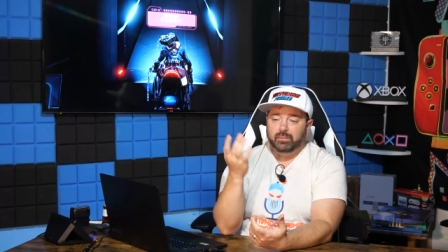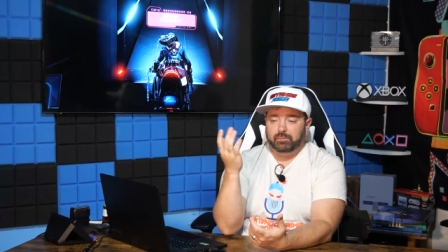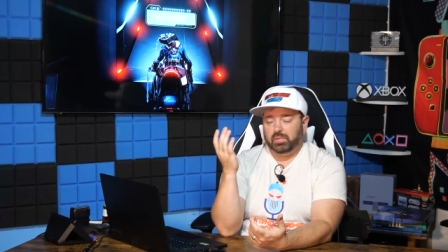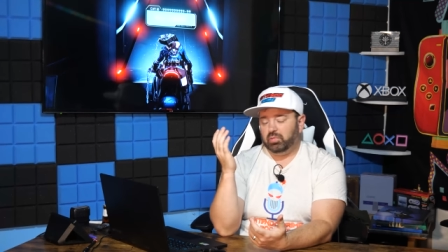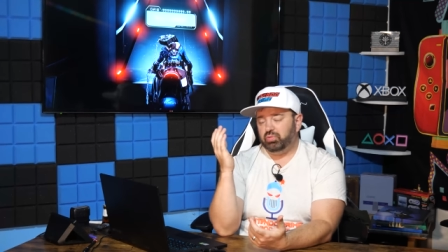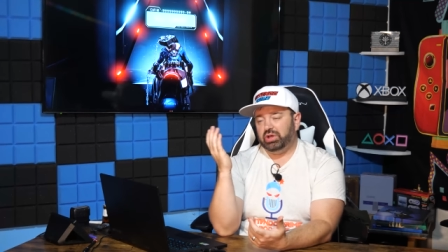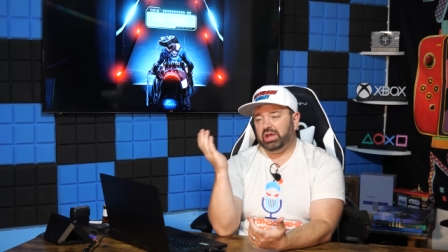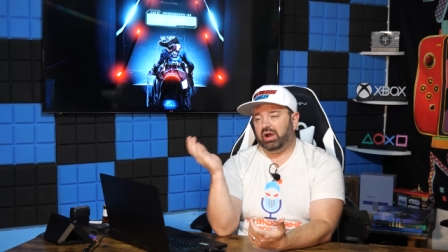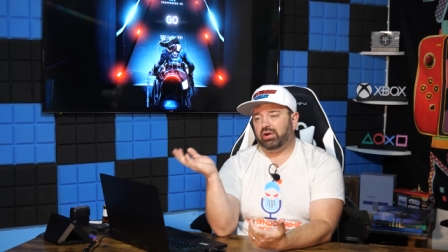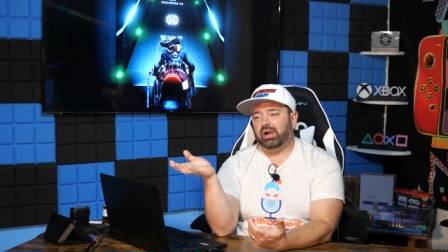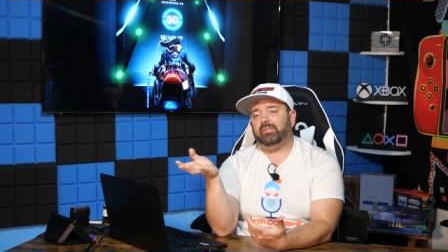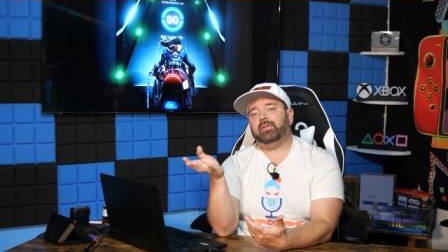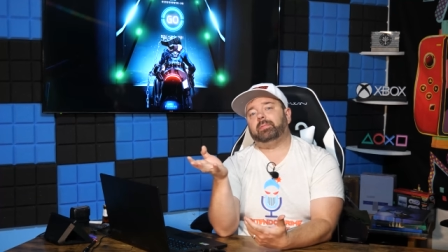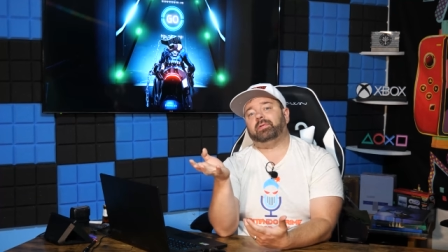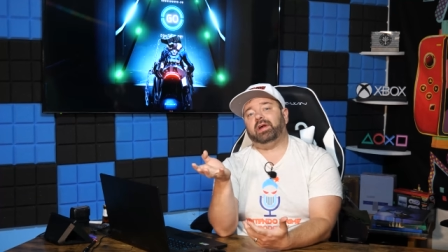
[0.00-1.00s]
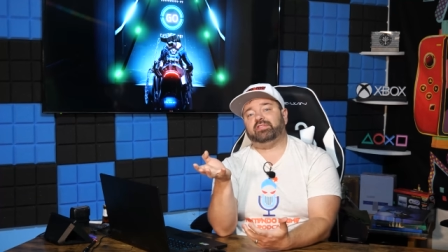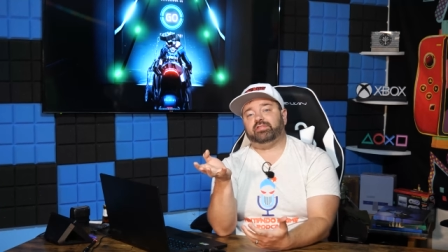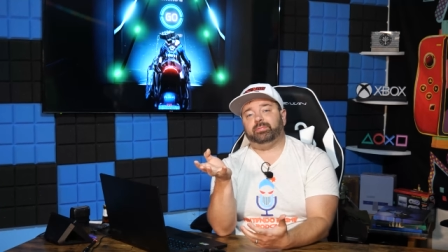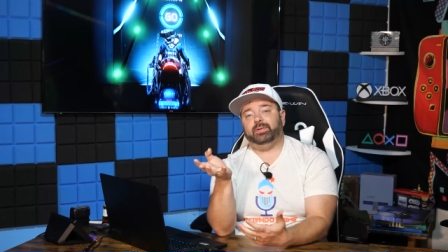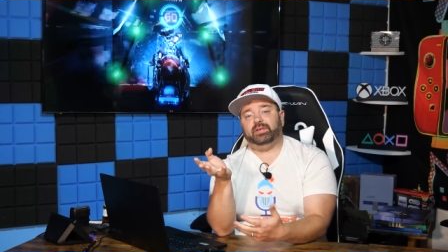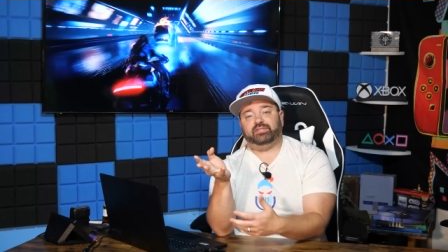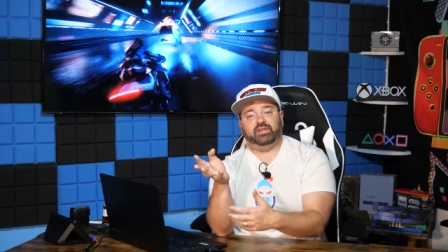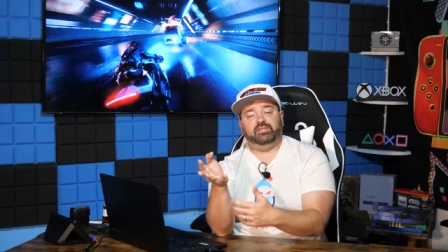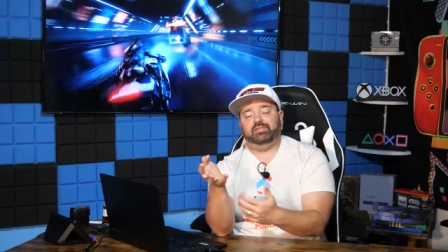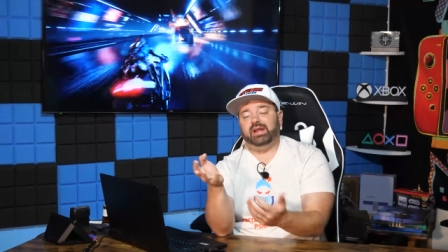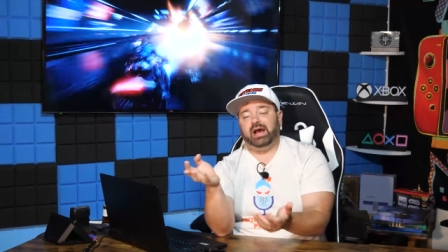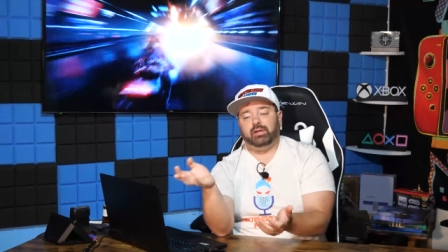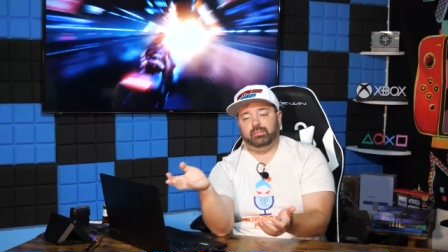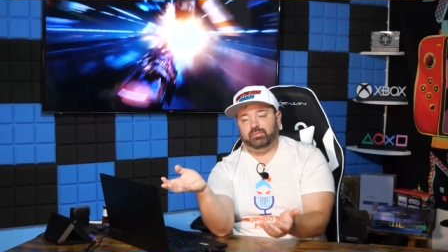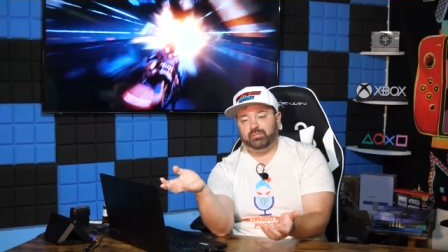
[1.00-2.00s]
But we are on the precipice, if
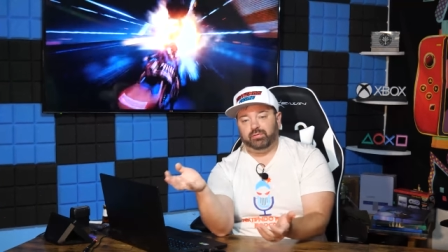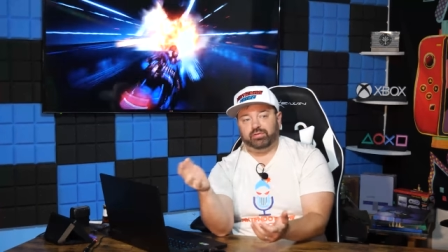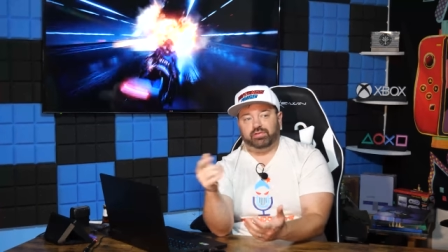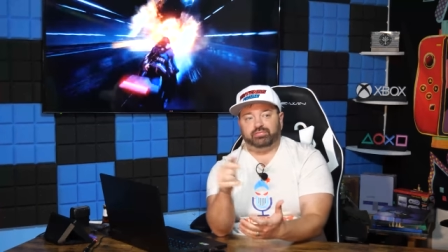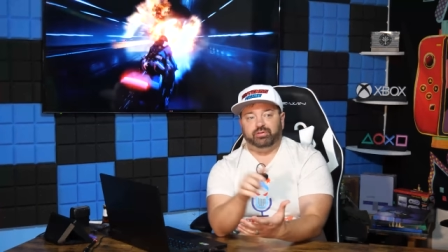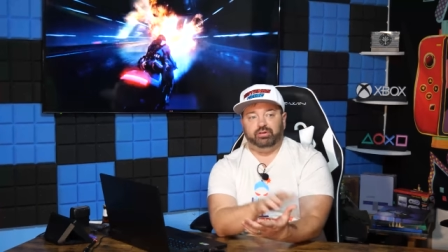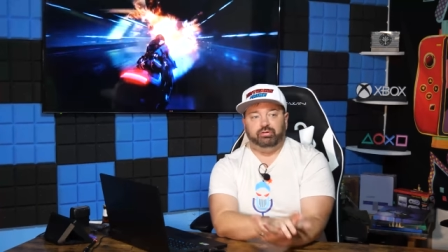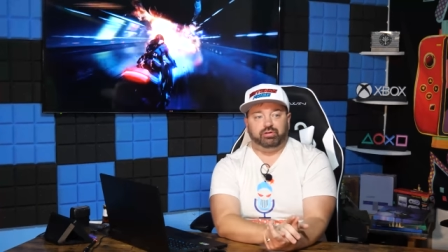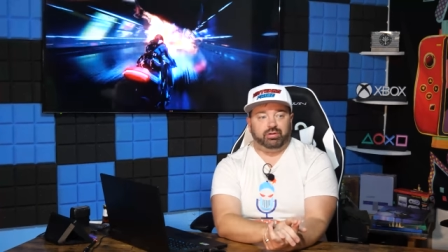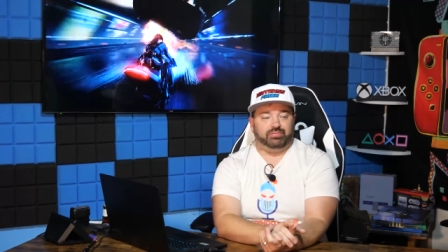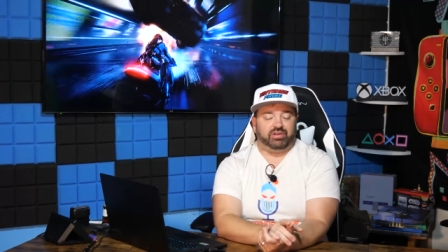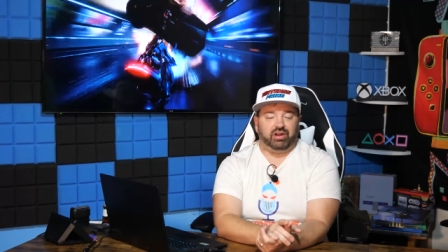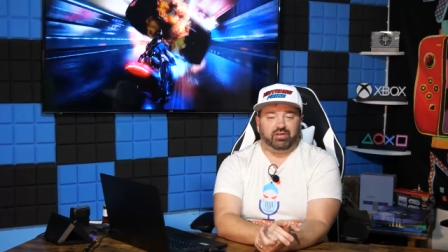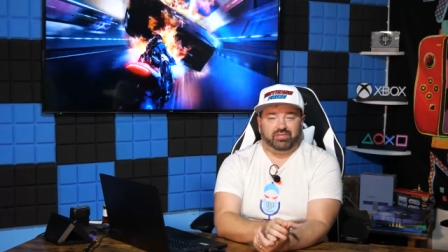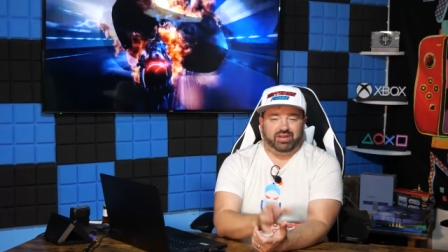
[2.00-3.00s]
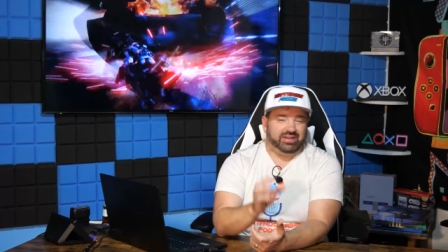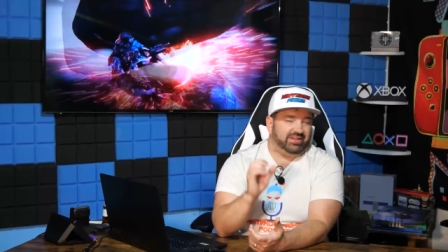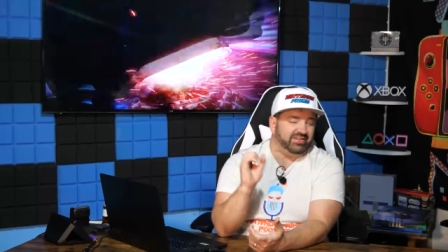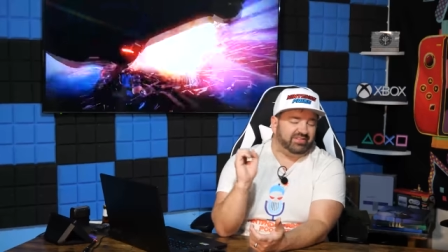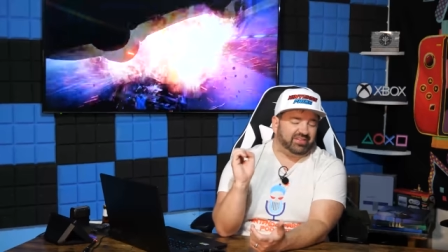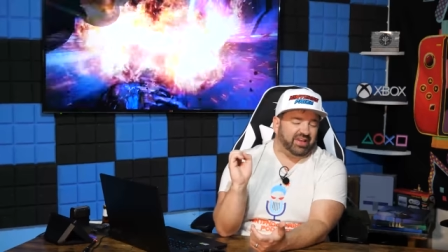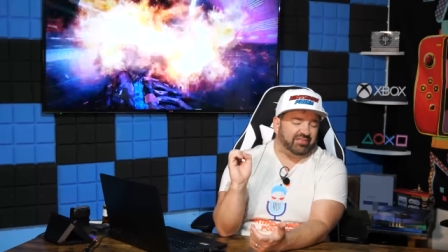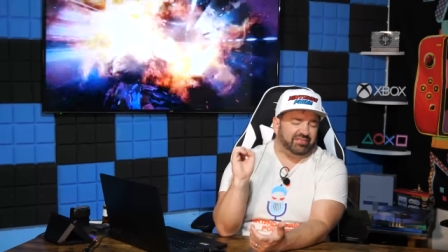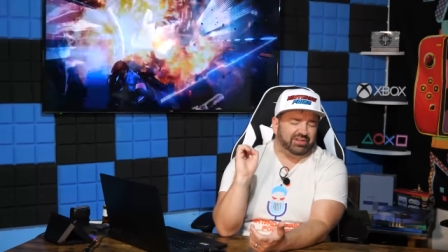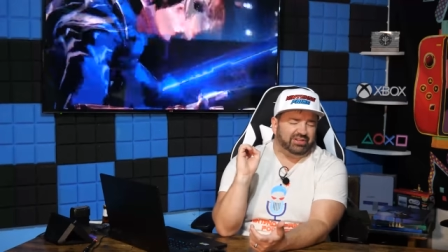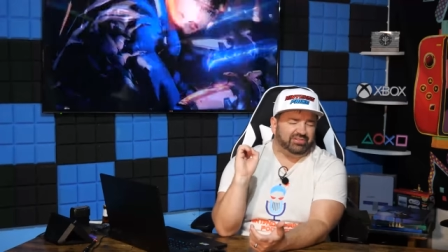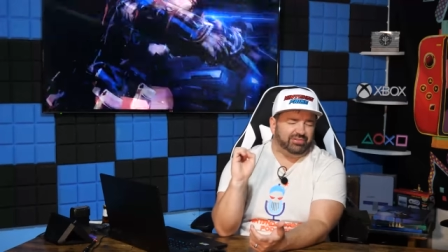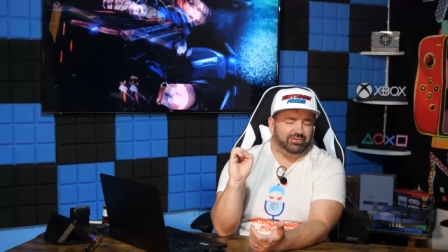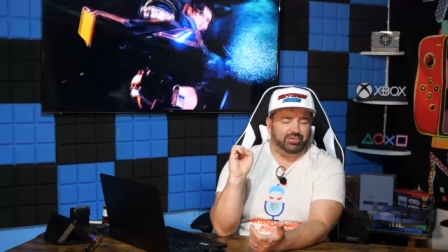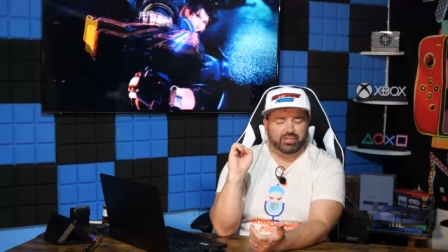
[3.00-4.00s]
not before this video comes out, of hitting
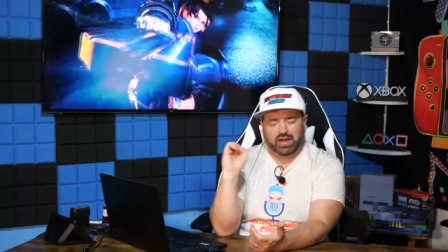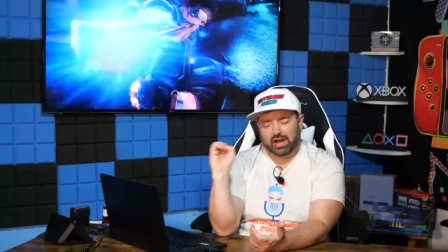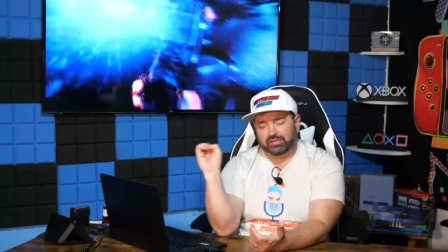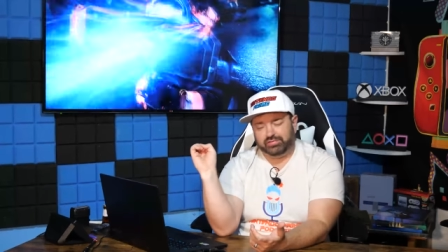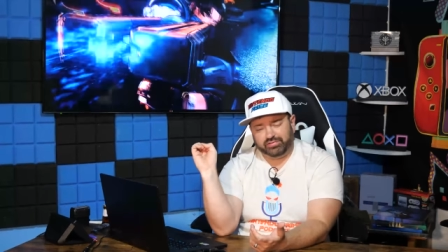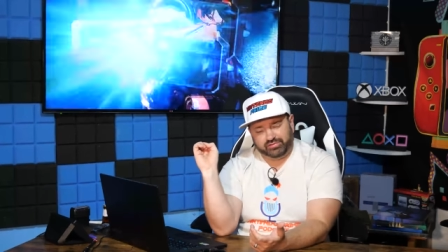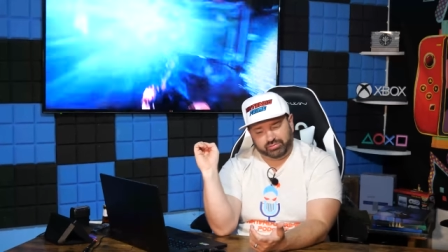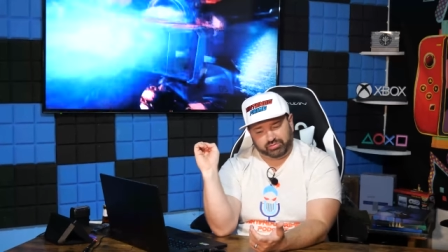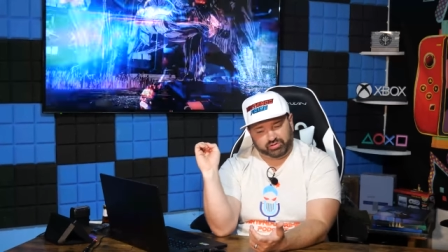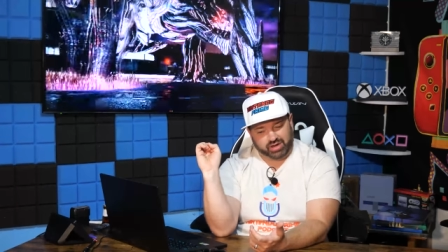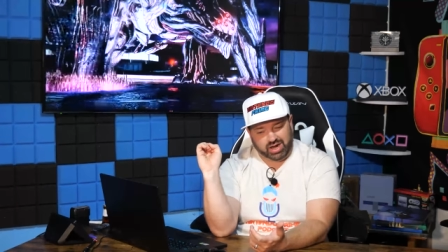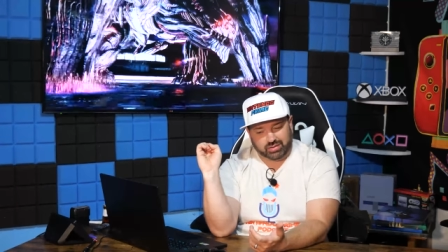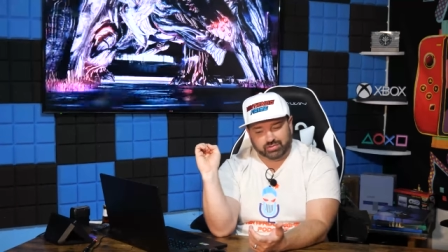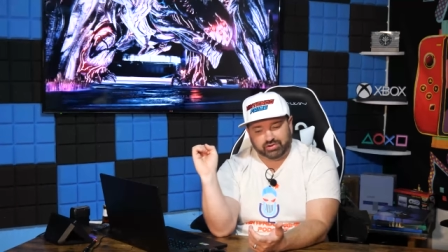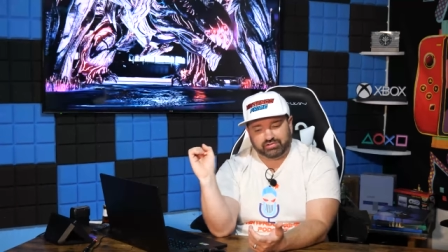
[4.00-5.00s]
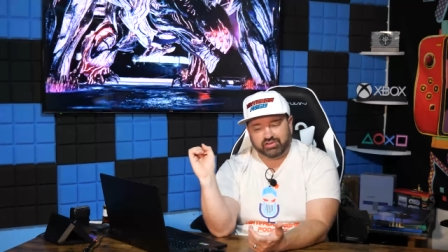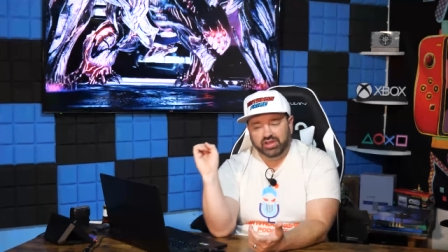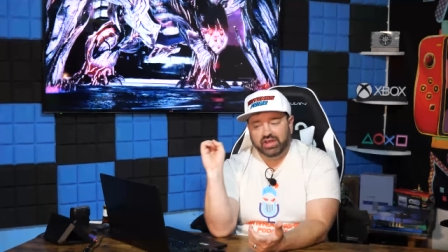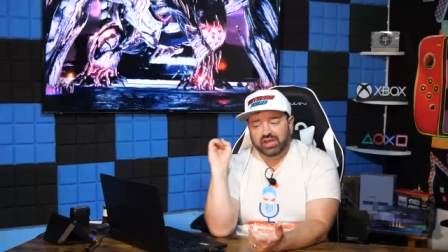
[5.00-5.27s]
seventy-two thousand subscribers.